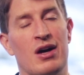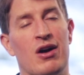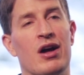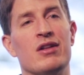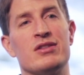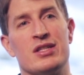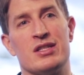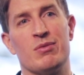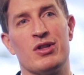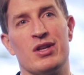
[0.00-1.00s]
our health
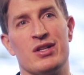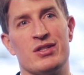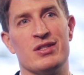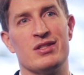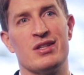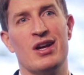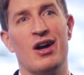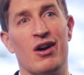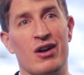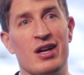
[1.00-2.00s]
system clinicians
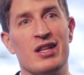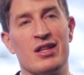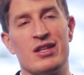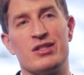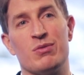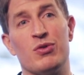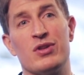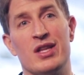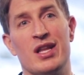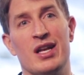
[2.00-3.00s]
are getting the support
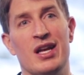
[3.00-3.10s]
that they